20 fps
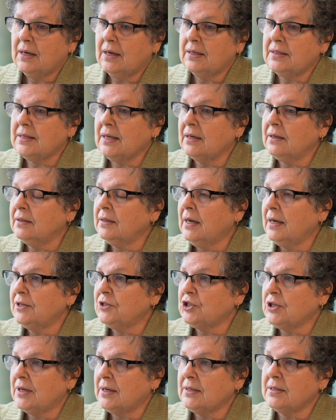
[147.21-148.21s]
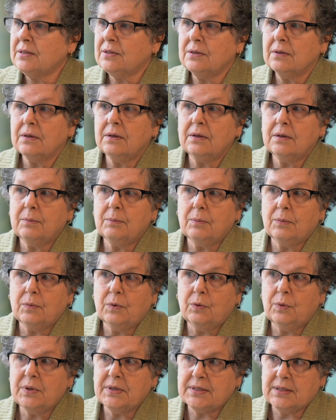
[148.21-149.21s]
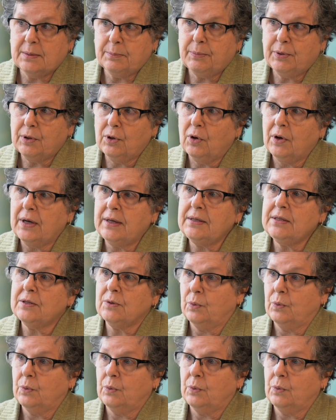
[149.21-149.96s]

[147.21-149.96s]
a dental hygienist who is employed